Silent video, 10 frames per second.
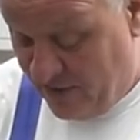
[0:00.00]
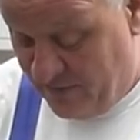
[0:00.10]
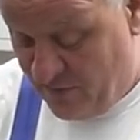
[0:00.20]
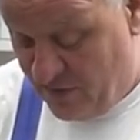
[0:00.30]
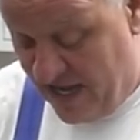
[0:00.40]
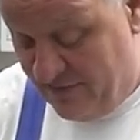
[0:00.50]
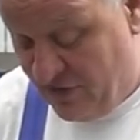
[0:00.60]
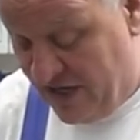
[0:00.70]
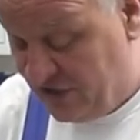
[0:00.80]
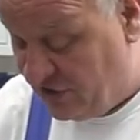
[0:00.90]
we apply
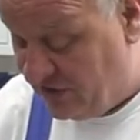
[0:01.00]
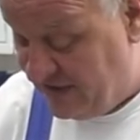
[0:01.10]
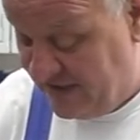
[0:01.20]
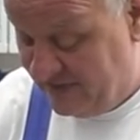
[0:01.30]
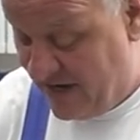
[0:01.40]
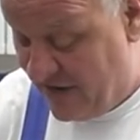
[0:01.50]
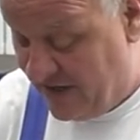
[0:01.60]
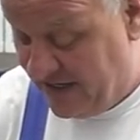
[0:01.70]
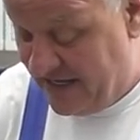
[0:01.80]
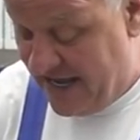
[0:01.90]
pressure to this
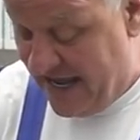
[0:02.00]
bearing